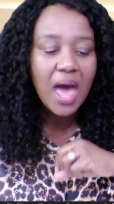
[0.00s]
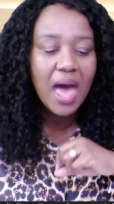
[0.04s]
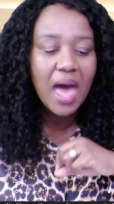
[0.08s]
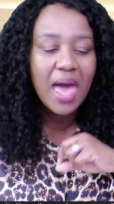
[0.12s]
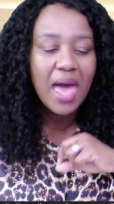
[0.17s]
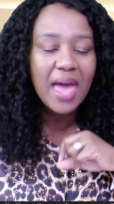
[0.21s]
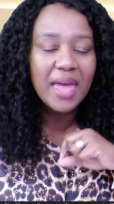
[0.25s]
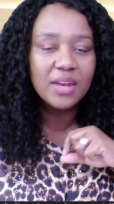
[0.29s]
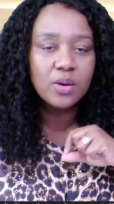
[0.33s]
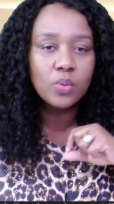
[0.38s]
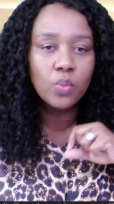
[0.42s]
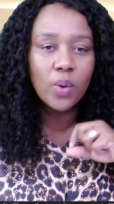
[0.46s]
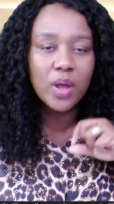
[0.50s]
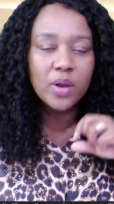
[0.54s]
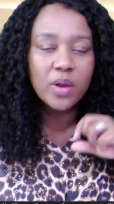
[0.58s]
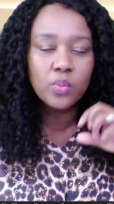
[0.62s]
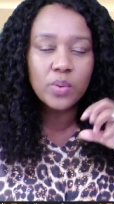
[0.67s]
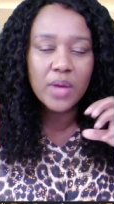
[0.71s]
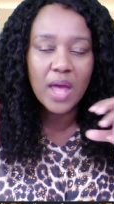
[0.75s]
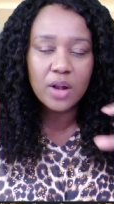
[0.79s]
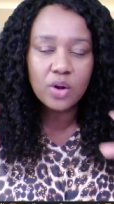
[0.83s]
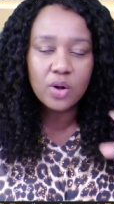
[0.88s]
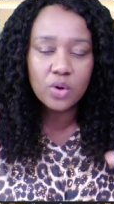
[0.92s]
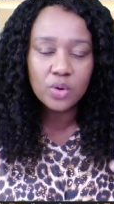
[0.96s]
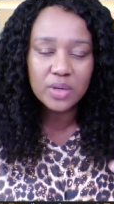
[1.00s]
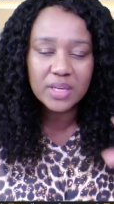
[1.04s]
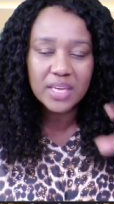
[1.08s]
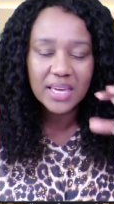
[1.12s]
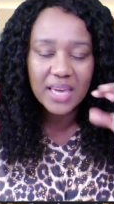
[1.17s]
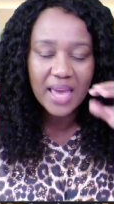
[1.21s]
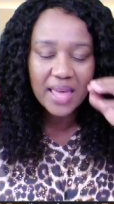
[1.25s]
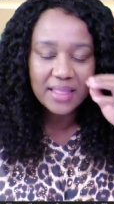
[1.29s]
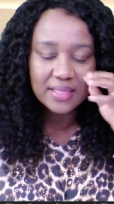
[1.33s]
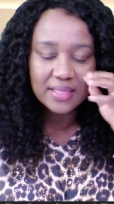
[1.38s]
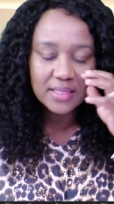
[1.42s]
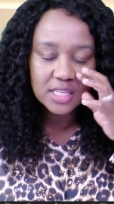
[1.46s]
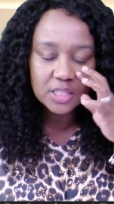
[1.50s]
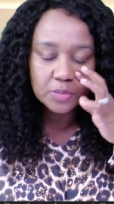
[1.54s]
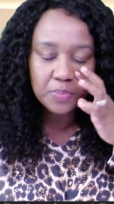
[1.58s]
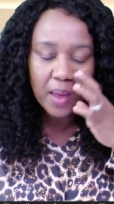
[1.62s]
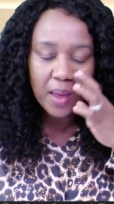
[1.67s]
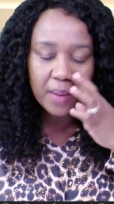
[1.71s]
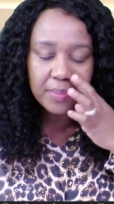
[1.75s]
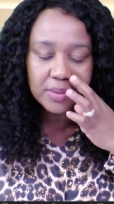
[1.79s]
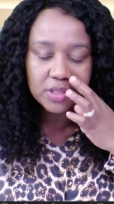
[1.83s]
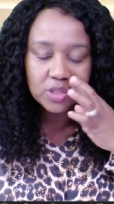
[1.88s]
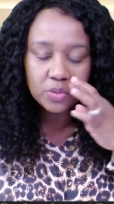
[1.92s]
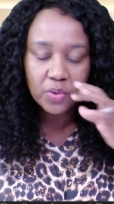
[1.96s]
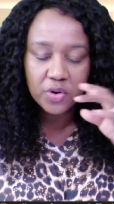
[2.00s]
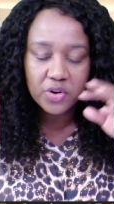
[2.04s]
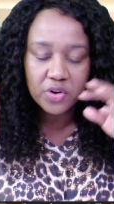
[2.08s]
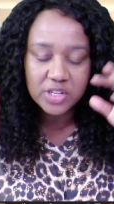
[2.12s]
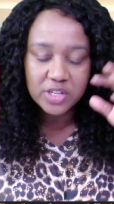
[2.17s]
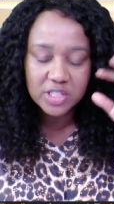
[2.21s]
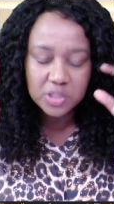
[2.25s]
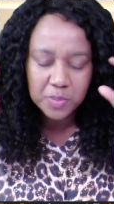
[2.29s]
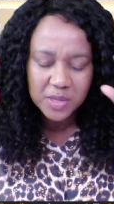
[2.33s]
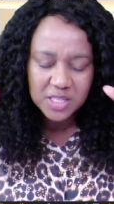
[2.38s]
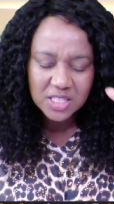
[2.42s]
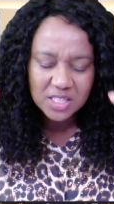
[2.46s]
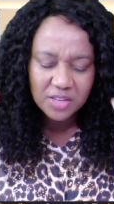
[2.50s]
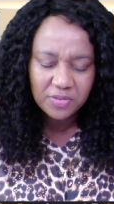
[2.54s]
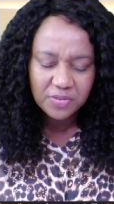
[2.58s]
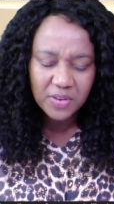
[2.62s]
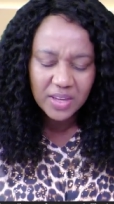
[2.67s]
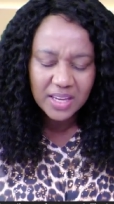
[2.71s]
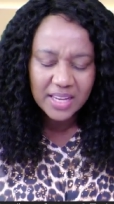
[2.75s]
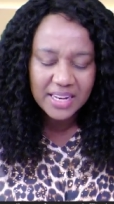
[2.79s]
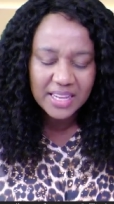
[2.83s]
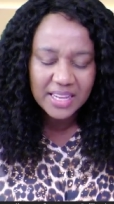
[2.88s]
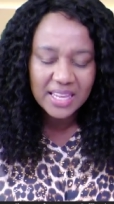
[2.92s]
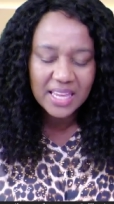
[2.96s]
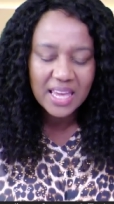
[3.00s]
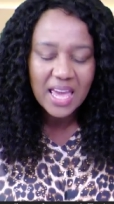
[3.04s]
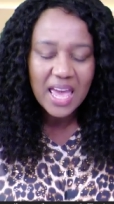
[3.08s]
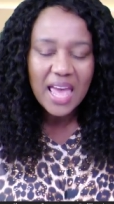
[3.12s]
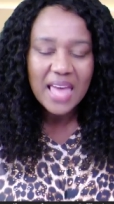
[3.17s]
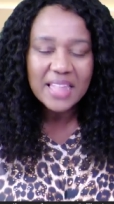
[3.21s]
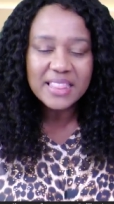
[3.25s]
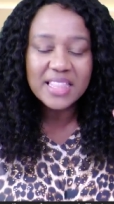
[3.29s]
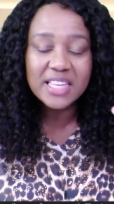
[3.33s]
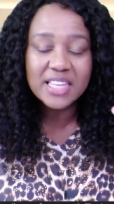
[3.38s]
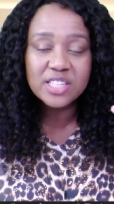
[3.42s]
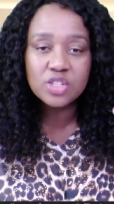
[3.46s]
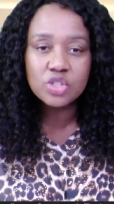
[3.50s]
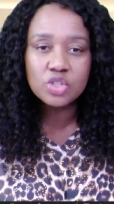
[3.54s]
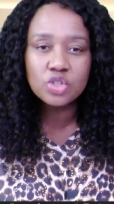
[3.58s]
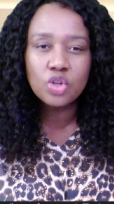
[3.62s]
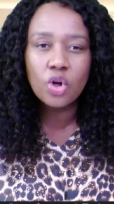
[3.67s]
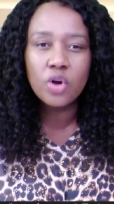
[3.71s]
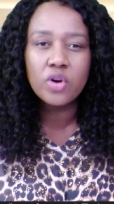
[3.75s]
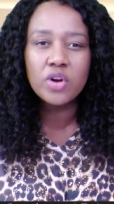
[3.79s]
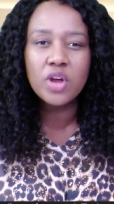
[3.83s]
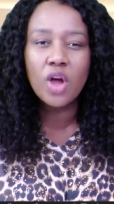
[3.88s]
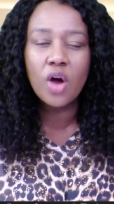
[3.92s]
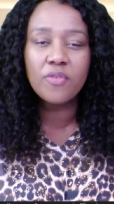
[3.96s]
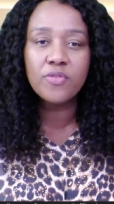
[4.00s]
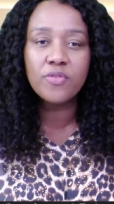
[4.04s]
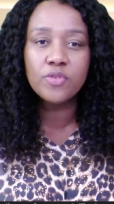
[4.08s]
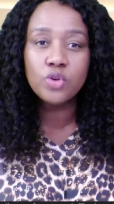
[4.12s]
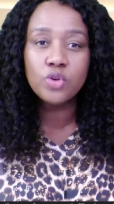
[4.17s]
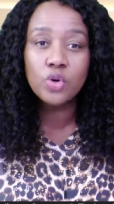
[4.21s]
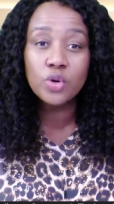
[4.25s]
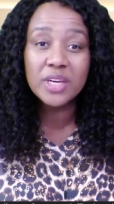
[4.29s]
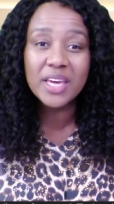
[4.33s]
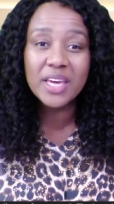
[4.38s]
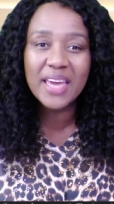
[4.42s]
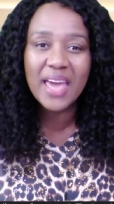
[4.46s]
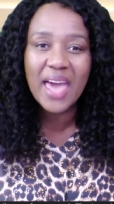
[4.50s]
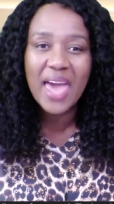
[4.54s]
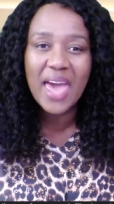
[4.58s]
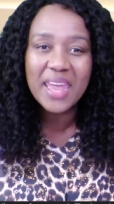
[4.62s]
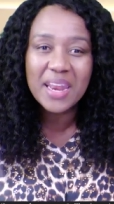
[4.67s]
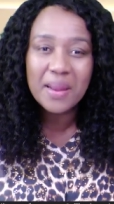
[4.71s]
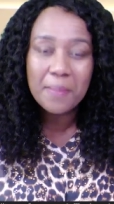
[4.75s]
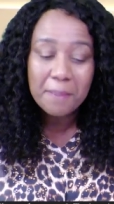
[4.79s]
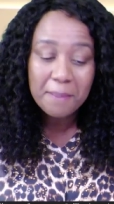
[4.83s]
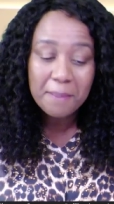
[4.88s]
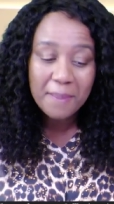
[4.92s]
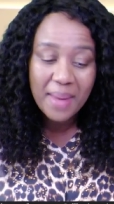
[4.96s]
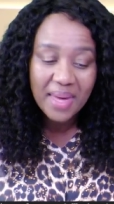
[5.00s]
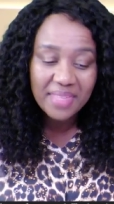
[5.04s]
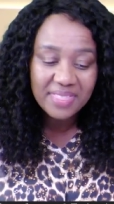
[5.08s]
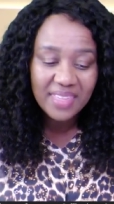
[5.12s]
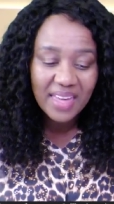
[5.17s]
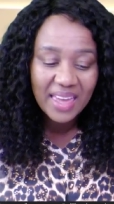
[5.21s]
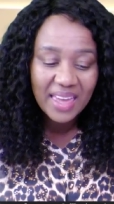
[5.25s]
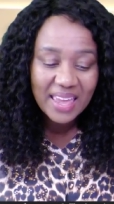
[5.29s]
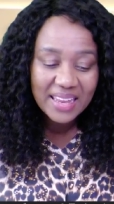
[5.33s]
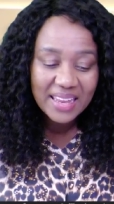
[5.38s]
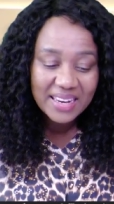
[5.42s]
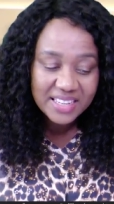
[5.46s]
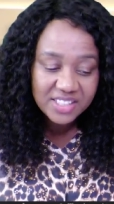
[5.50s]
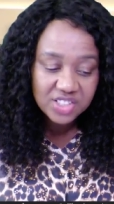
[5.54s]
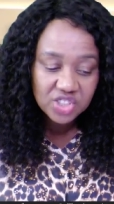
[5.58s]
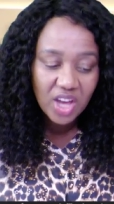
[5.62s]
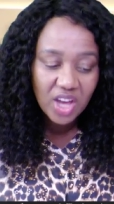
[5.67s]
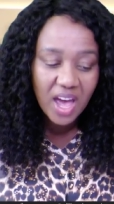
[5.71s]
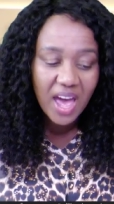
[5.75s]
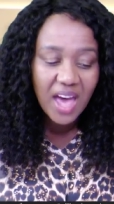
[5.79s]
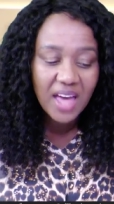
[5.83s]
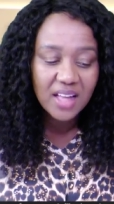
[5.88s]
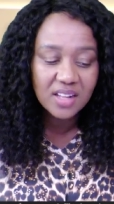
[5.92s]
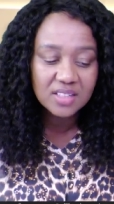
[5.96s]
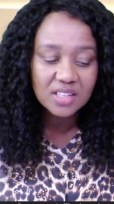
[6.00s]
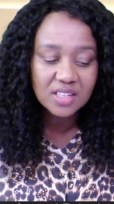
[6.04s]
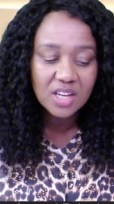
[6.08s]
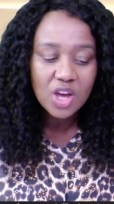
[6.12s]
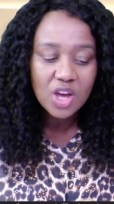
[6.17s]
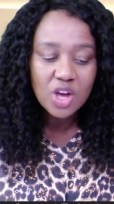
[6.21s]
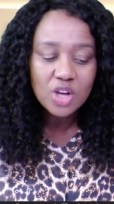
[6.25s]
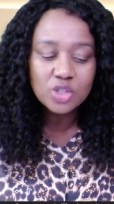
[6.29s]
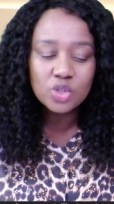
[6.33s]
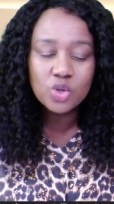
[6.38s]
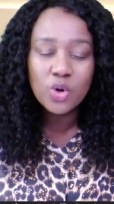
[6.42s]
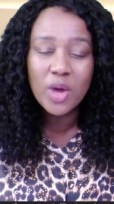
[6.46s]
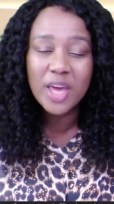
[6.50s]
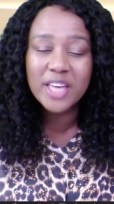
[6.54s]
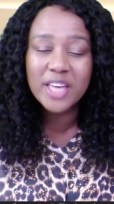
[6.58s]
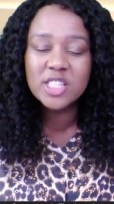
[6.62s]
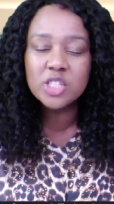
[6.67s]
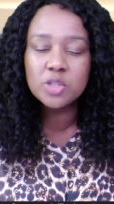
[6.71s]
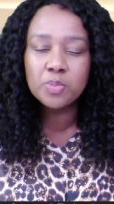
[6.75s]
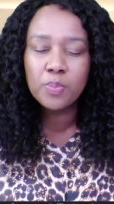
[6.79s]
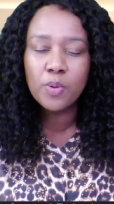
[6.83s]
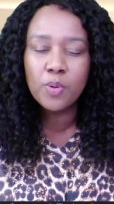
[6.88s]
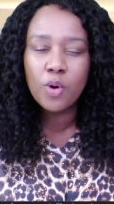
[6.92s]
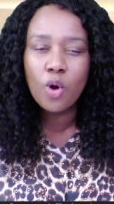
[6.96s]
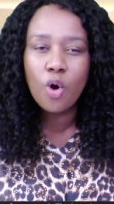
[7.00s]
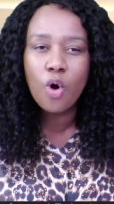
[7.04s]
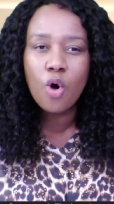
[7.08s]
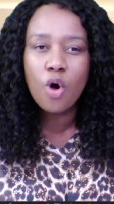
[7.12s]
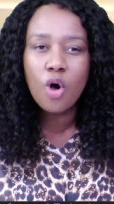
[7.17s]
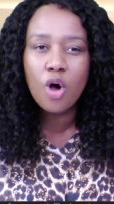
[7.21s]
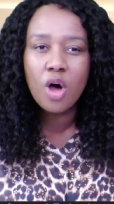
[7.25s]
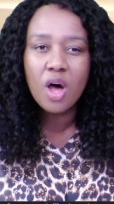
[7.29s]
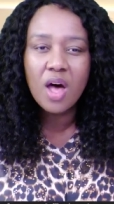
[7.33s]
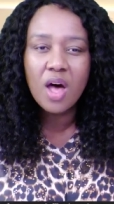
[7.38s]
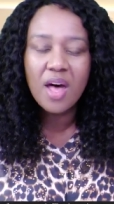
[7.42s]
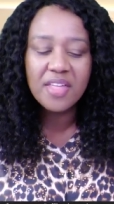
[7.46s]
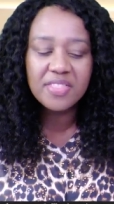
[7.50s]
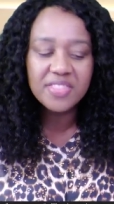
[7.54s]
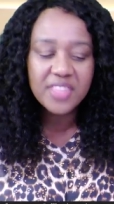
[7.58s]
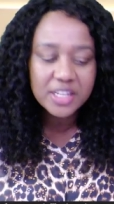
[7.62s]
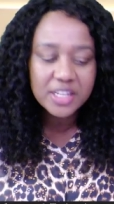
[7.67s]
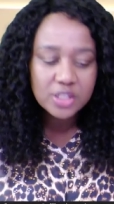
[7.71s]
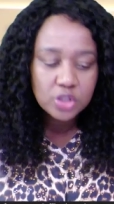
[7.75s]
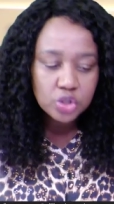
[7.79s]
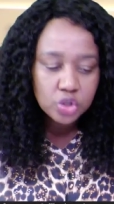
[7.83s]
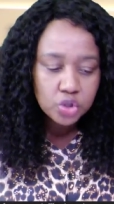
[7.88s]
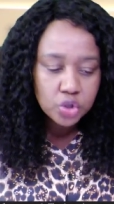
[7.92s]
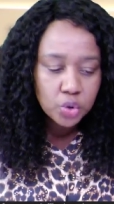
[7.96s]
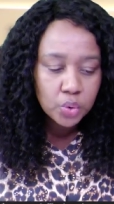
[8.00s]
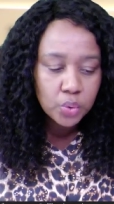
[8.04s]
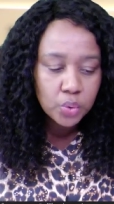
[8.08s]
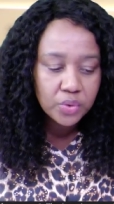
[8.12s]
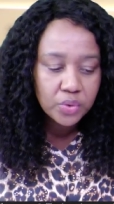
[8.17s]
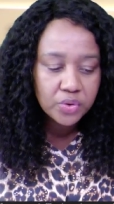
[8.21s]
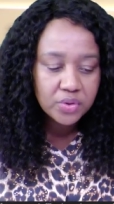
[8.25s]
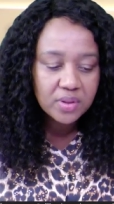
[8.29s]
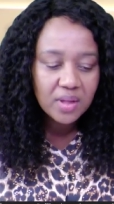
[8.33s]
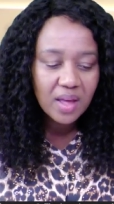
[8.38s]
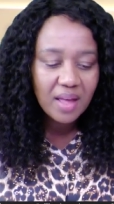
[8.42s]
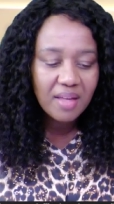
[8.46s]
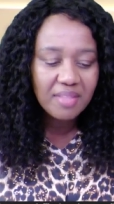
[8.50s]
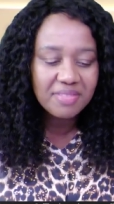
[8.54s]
And when we are looking at these Bible stories, specifically the story of looking at a mother and a child to explore the truth